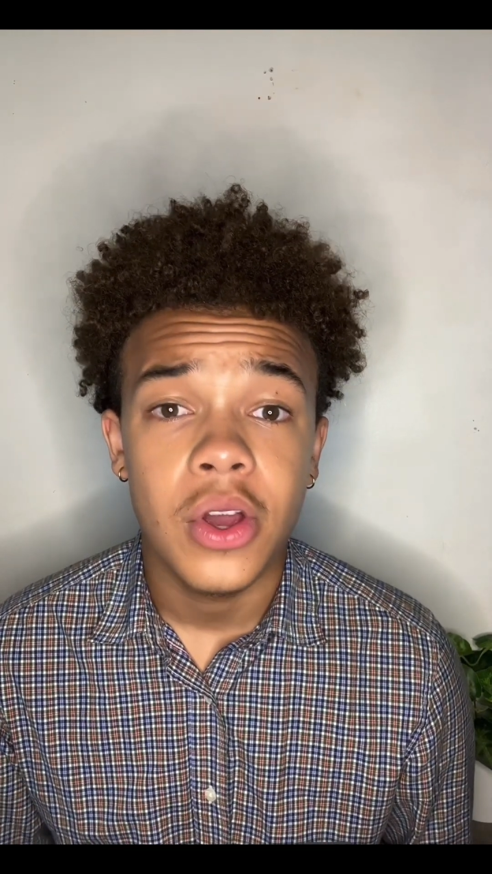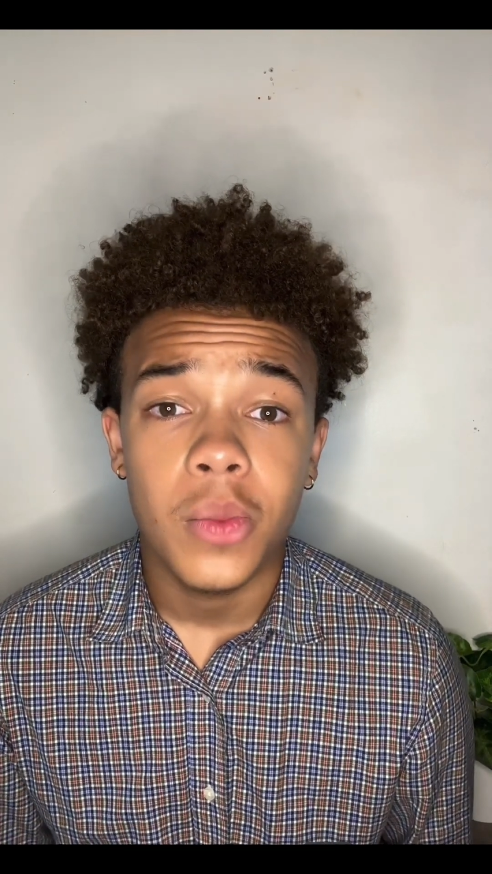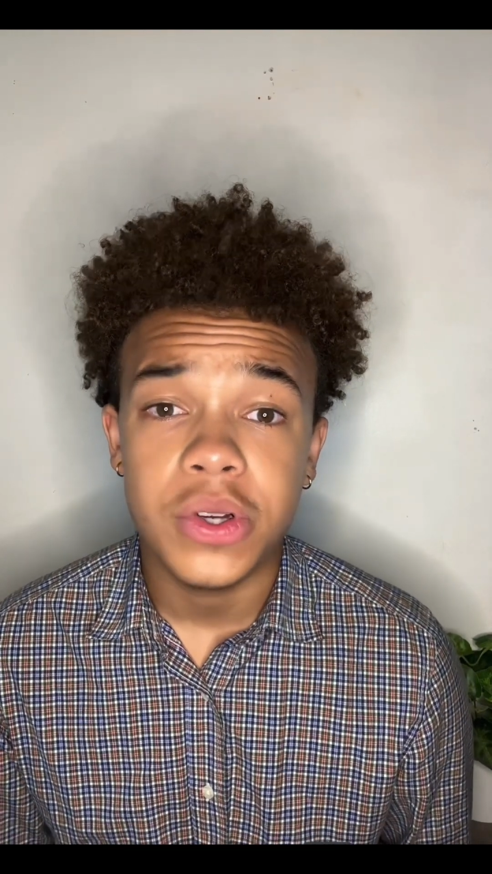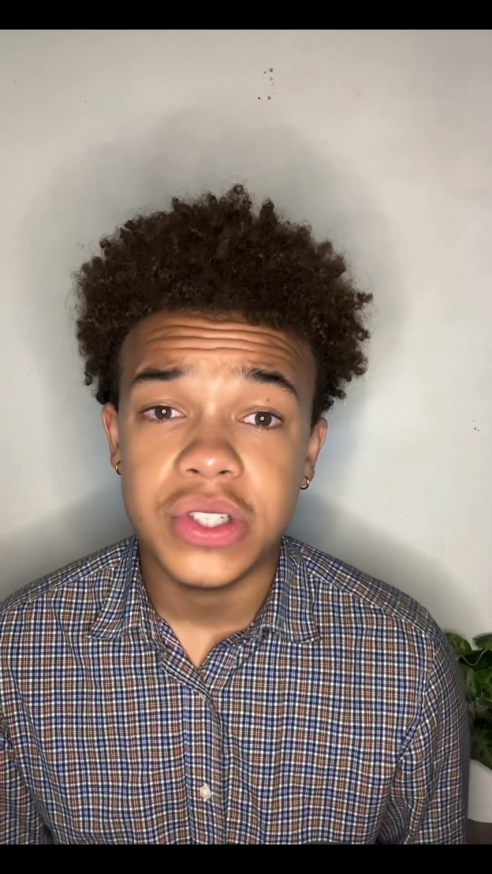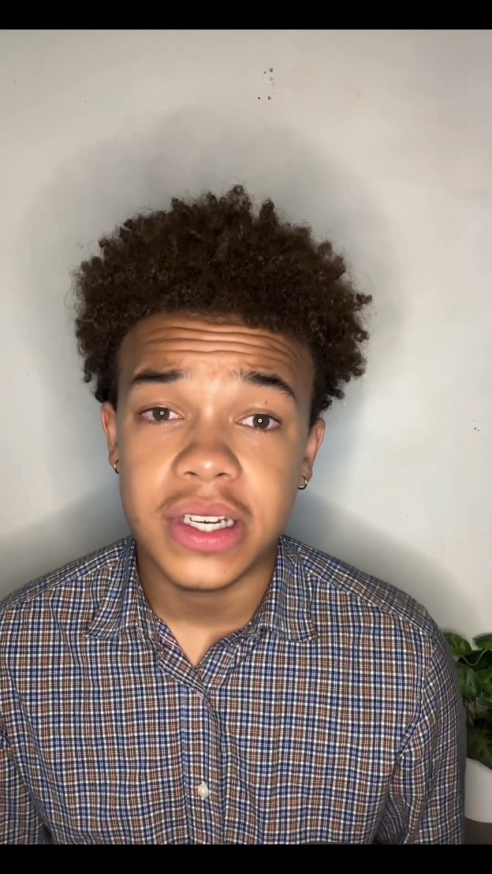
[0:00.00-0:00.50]

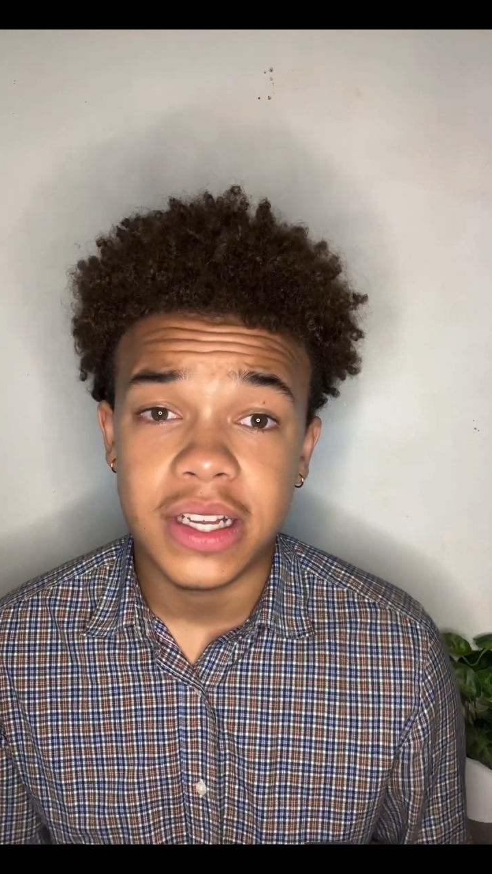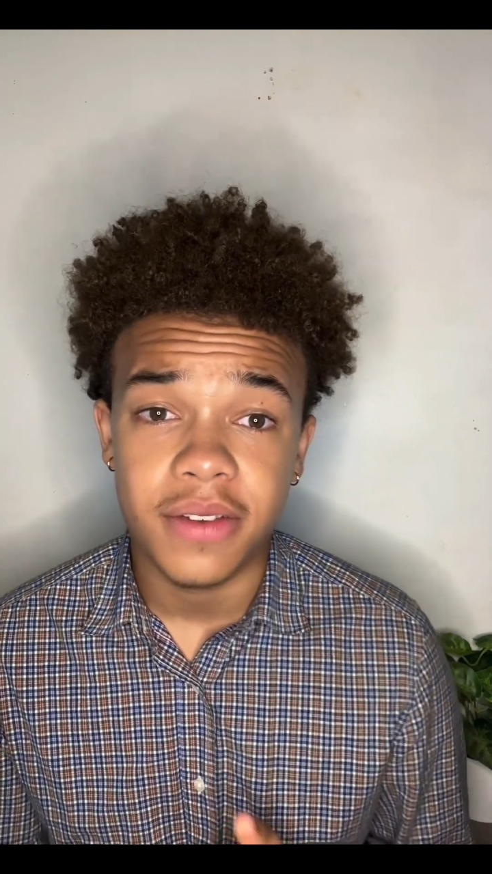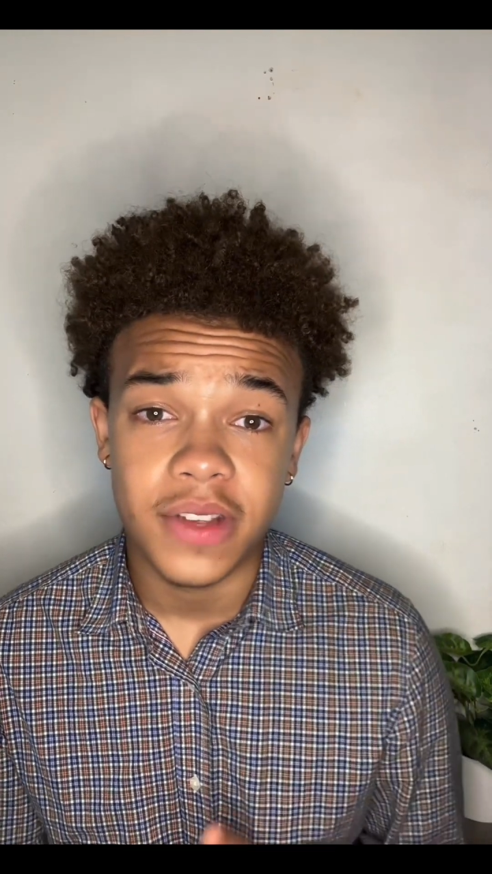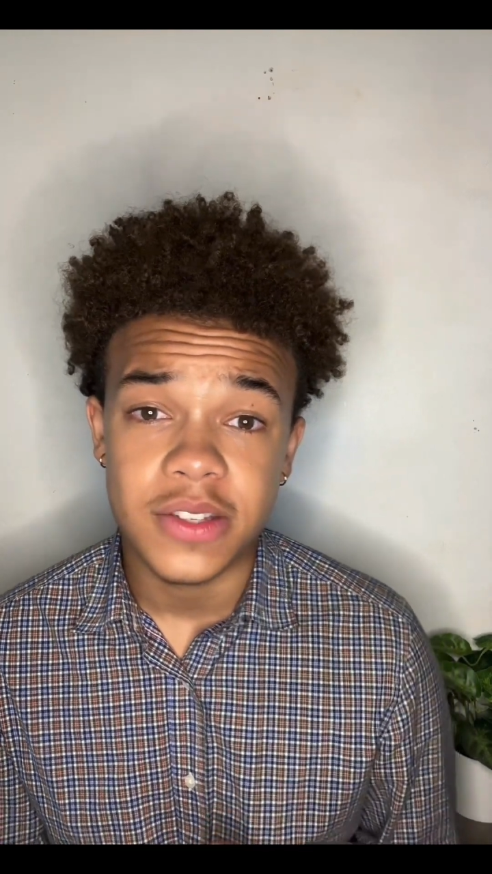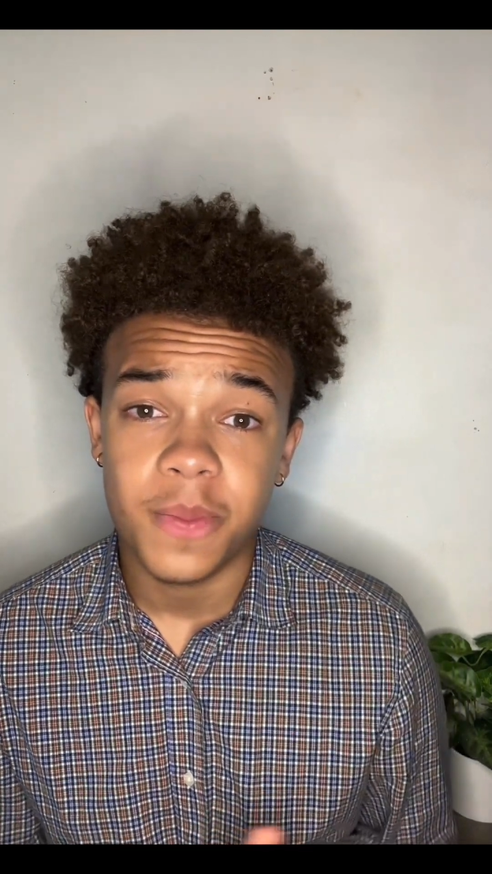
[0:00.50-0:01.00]
which then
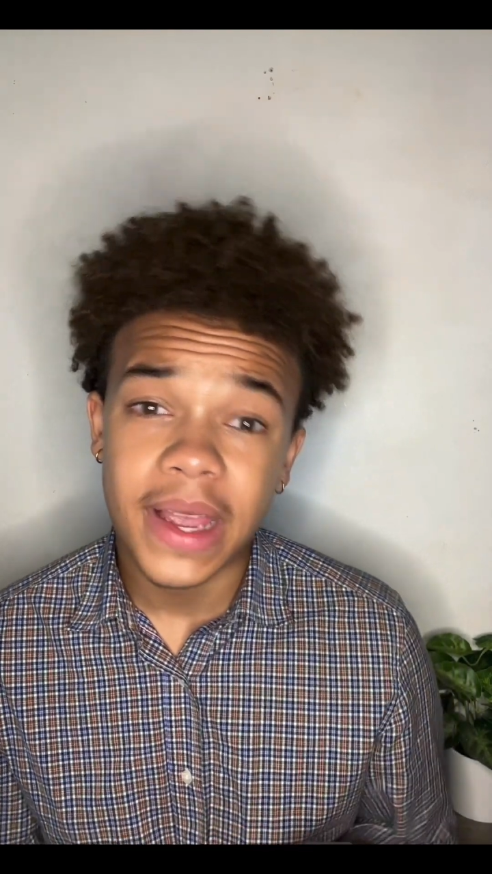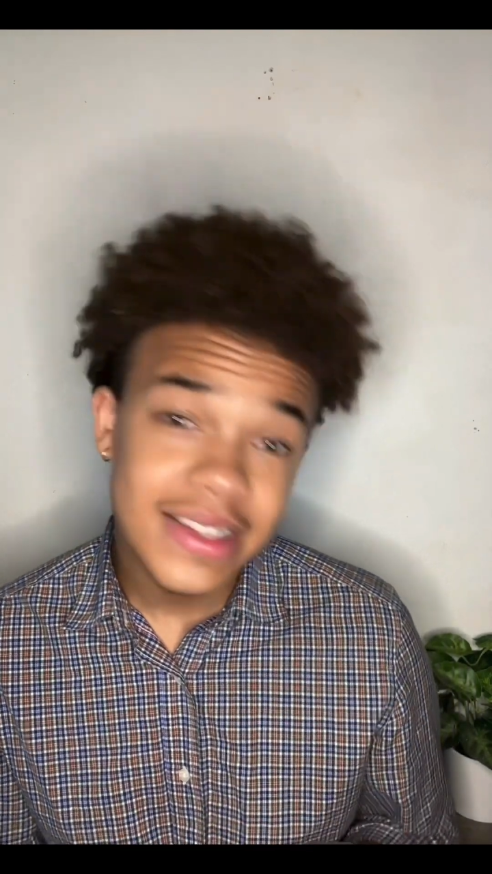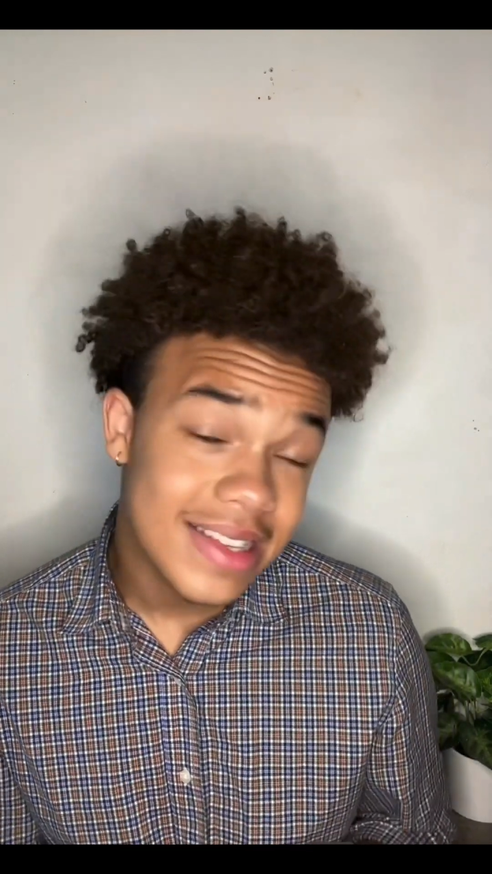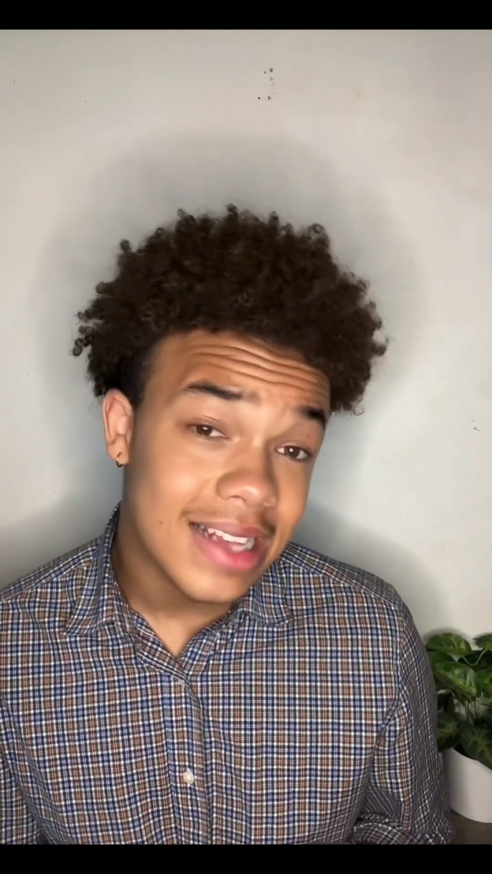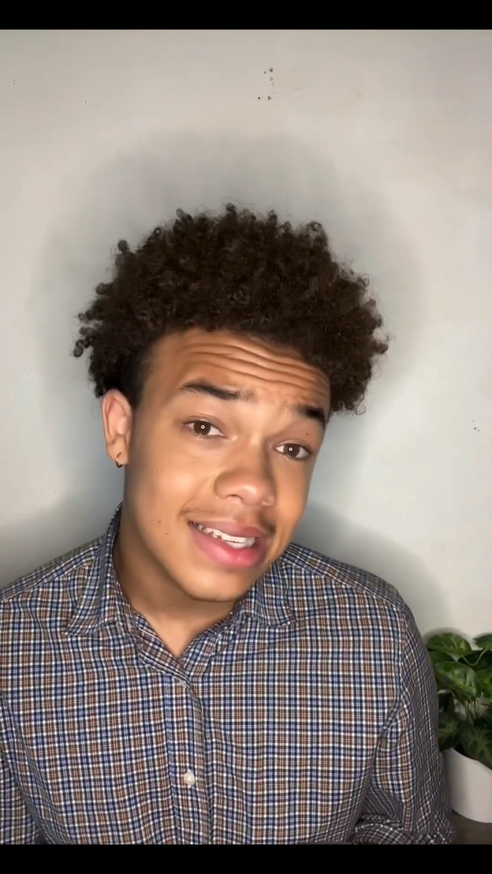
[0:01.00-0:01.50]
convinced
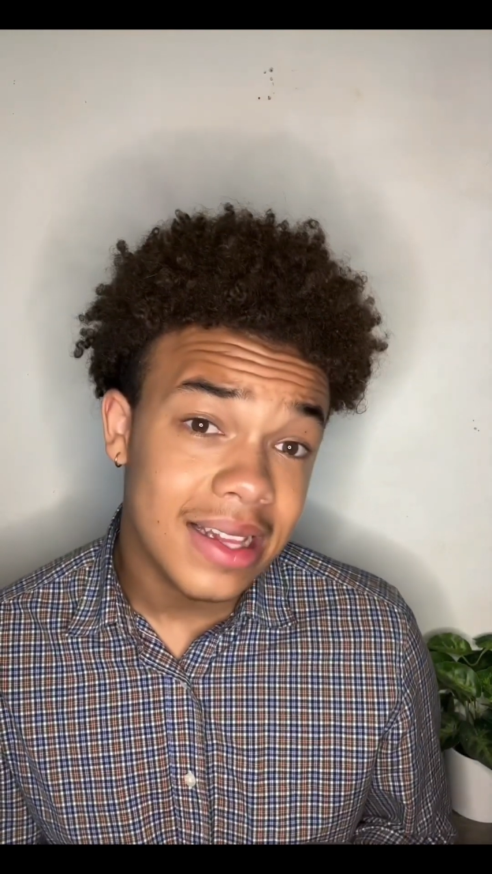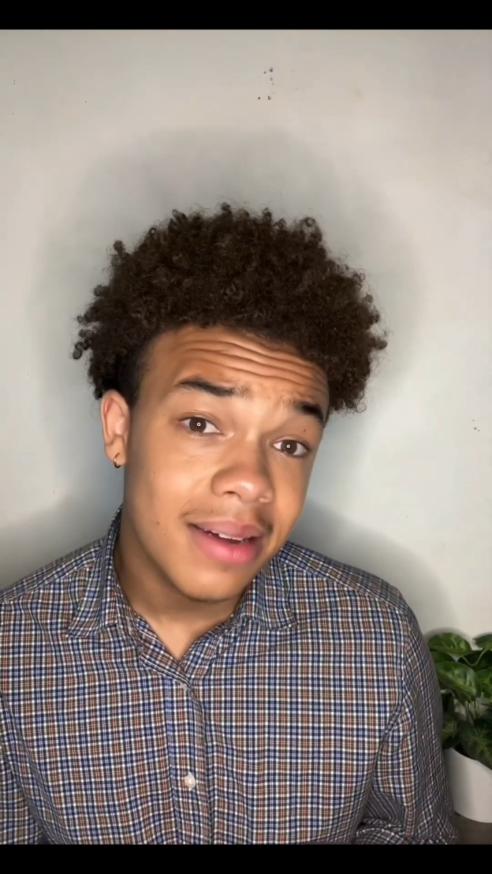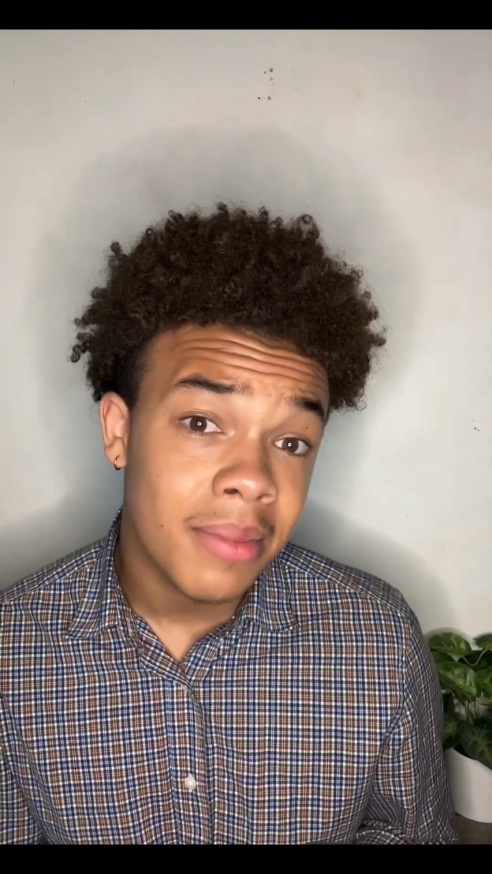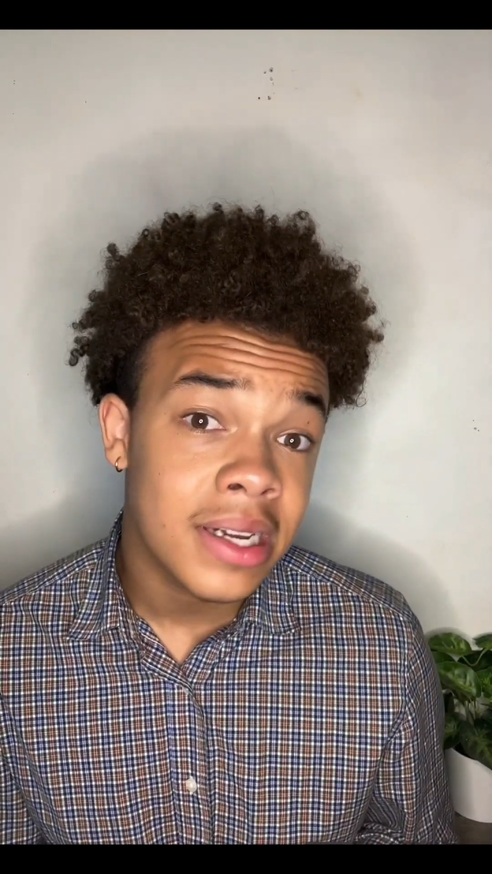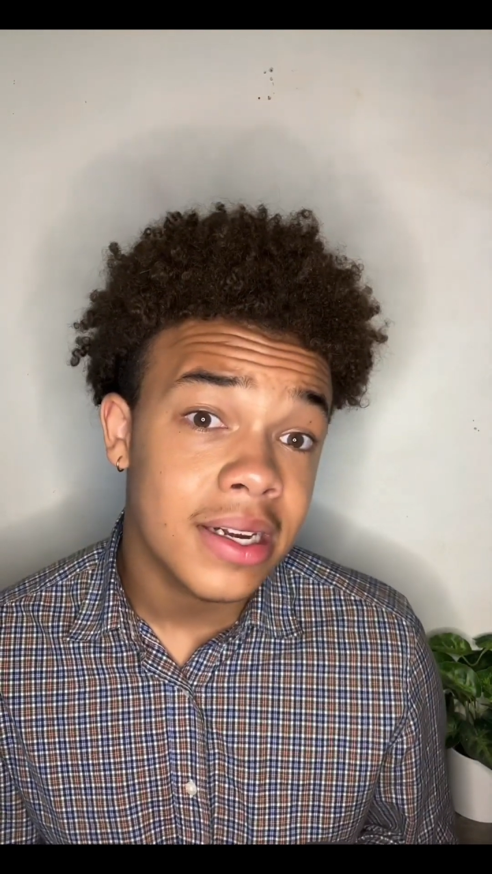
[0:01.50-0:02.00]
banks not to lend money to